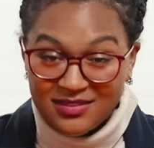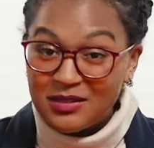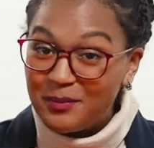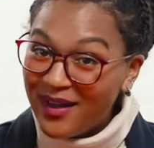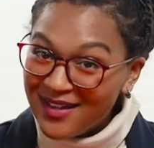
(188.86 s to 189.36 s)

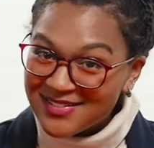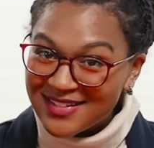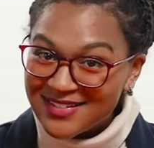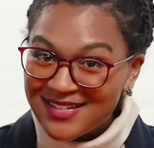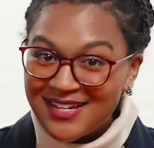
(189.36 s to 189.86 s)

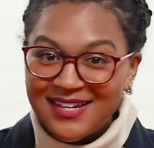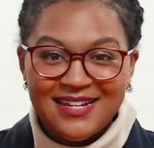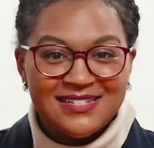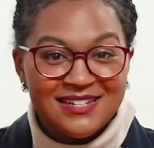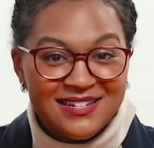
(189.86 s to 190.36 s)
deposit
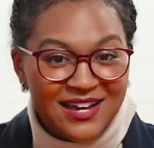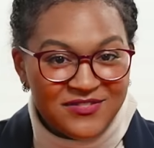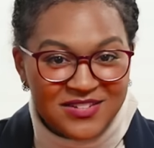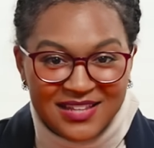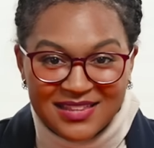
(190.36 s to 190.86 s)
is enough
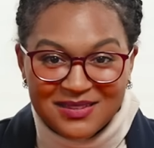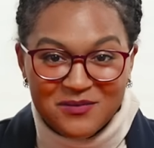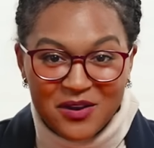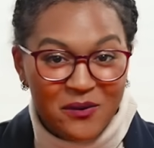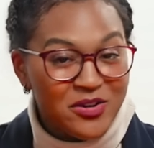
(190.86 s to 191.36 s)
to let them
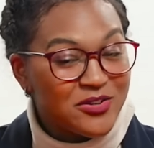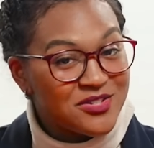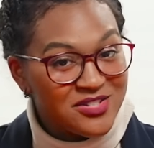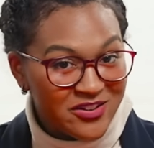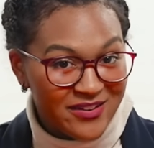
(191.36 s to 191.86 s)
know you're
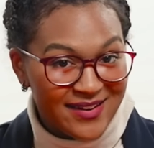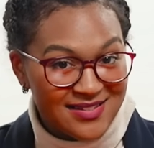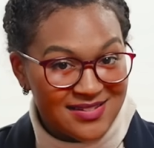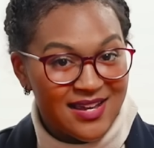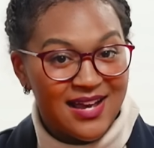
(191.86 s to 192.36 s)

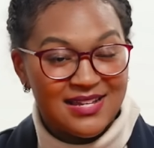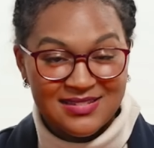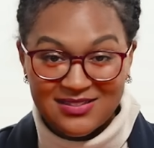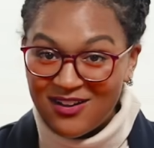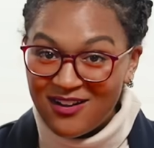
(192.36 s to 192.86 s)
serious, as
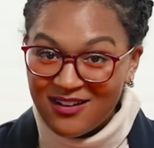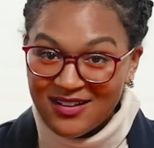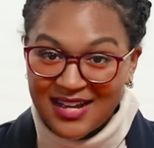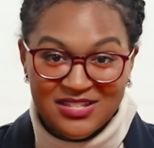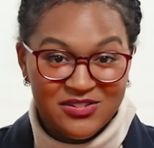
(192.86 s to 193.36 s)
long
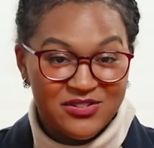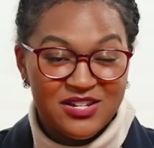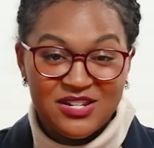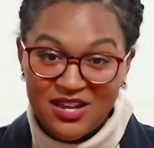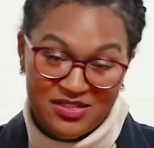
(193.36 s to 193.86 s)
as there's
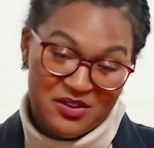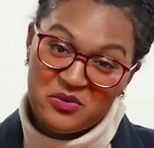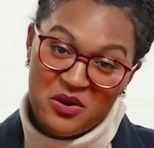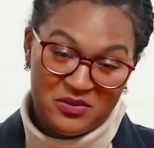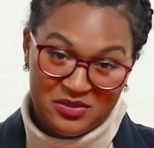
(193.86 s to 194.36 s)
nothing
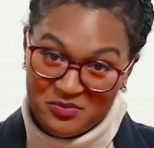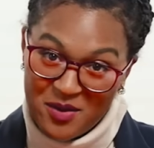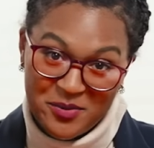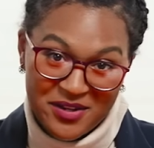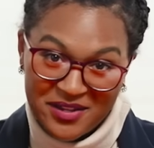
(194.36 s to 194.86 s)
wrong with the
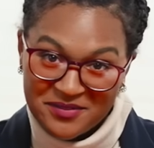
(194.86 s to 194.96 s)
property.